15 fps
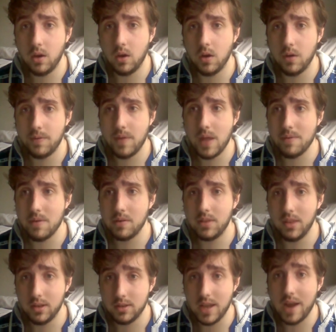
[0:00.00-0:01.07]
or if you have
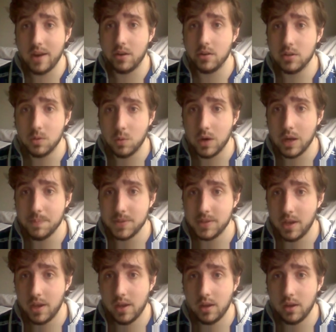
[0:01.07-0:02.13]
anything to add on to what I'm
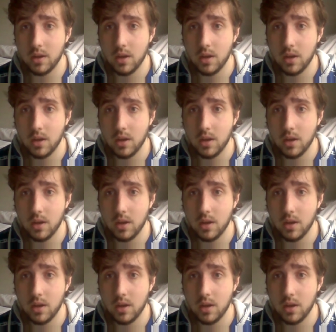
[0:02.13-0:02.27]
saying,